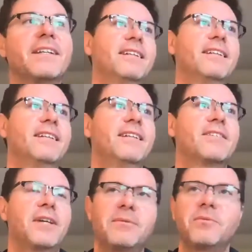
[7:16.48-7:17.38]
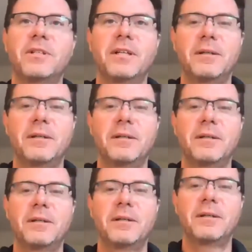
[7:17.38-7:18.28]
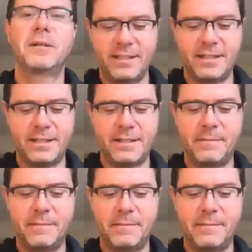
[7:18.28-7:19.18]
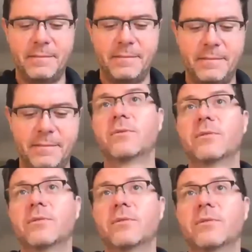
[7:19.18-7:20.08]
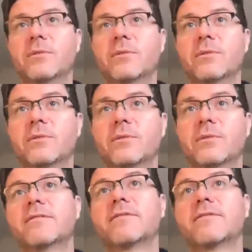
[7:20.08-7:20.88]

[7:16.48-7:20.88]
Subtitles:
So that was one option. Then I could do a postdoc if I'd wanted.